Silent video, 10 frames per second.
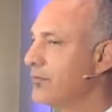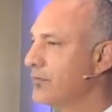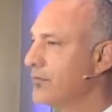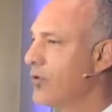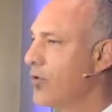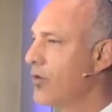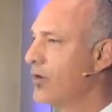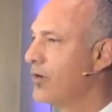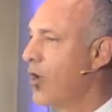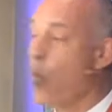
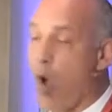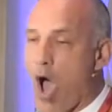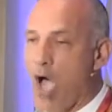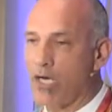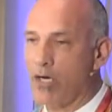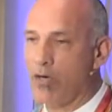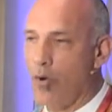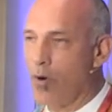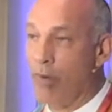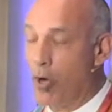or a walk
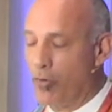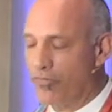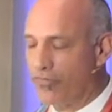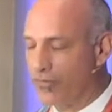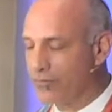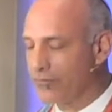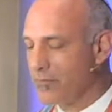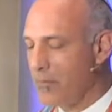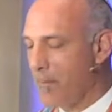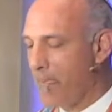or both.
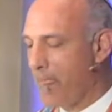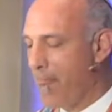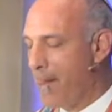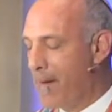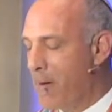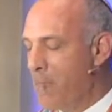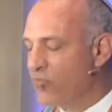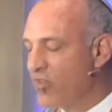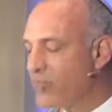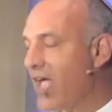
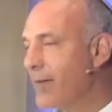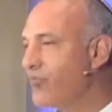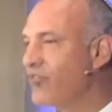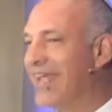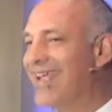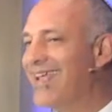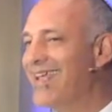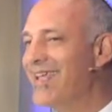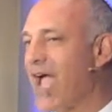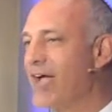Sometimes
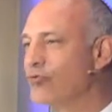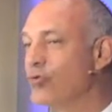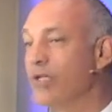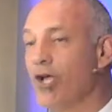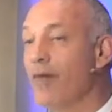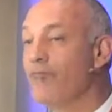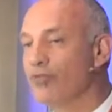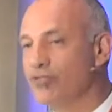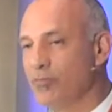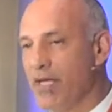he actually
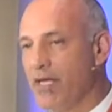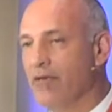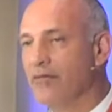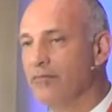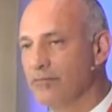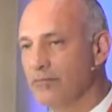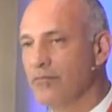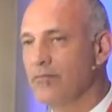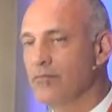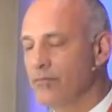comforts me.
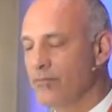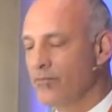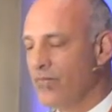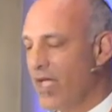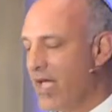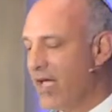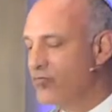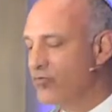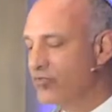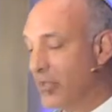
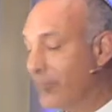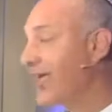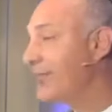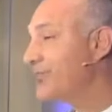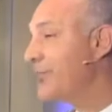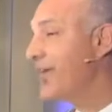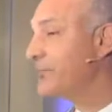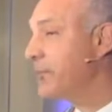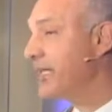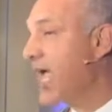And sometimes he makes
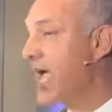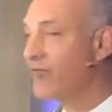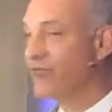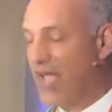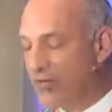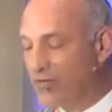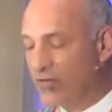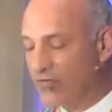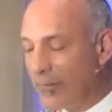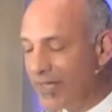me laugh. And
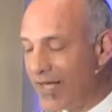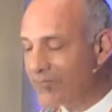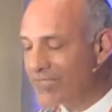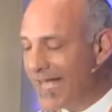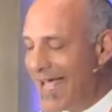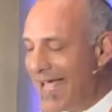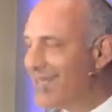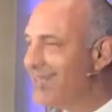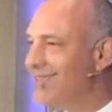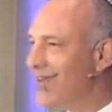sometimes he
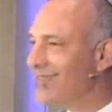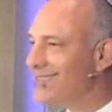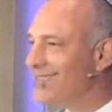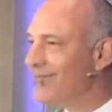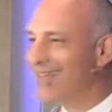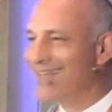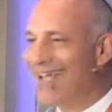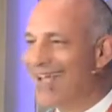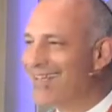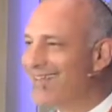does something
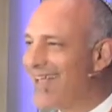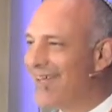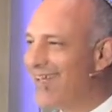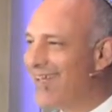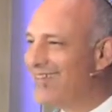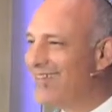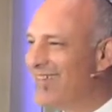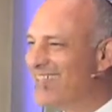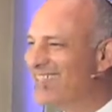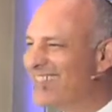that
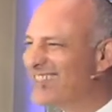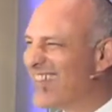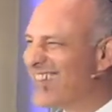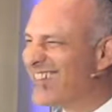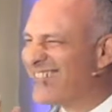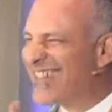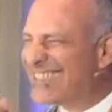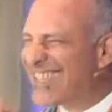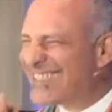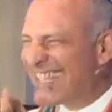makes you just want to go ding,
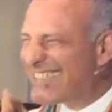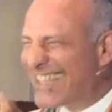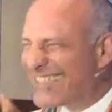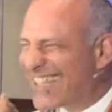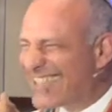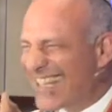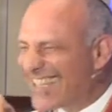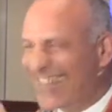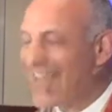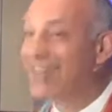ding, ding, ding, ding, ding,
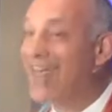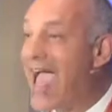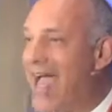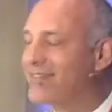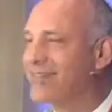like that.